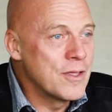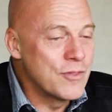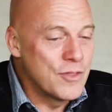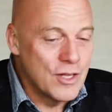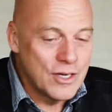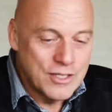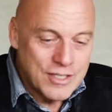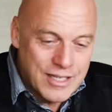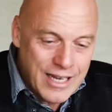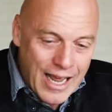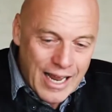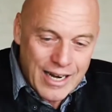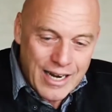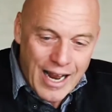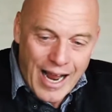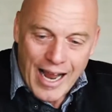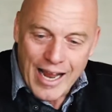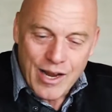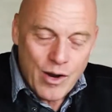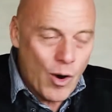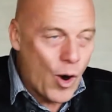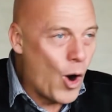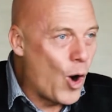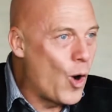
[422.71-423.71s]
The debt
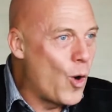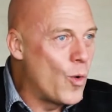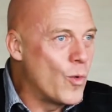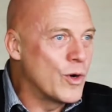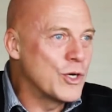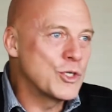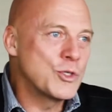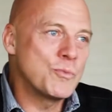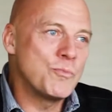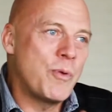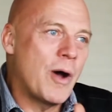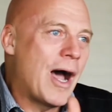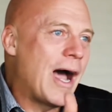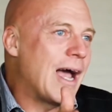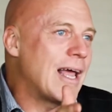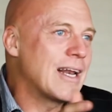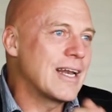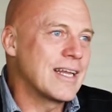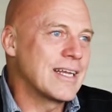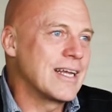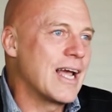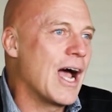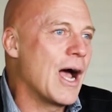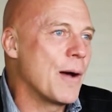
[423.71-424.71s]
I owe is
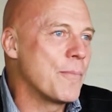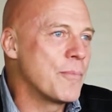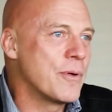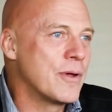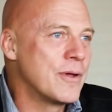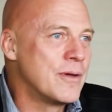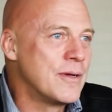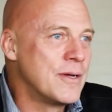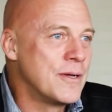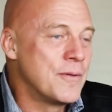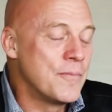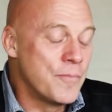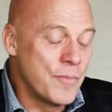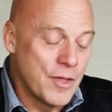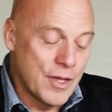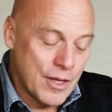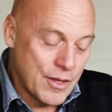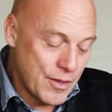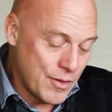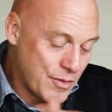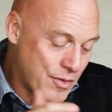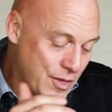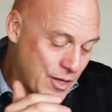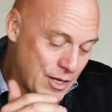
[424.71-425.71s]
piling up.
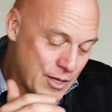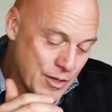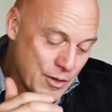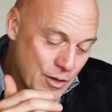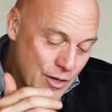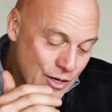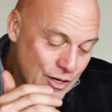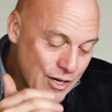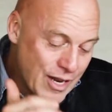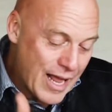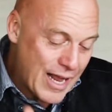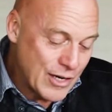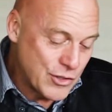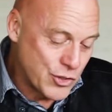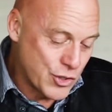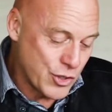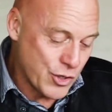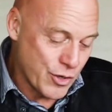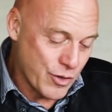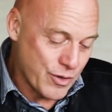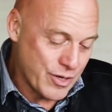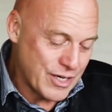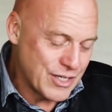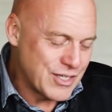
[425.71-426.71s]
The
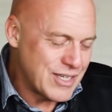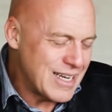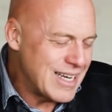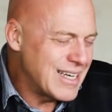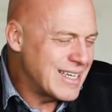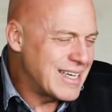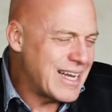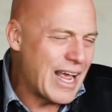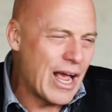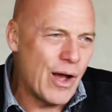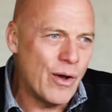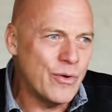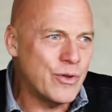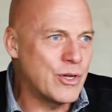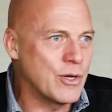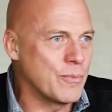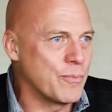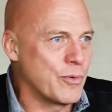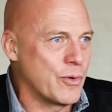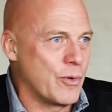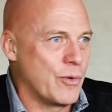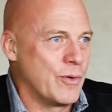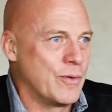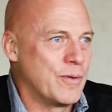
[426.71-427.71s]
ledger is
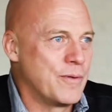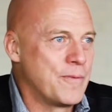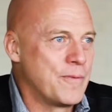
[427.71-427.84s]
incalculable.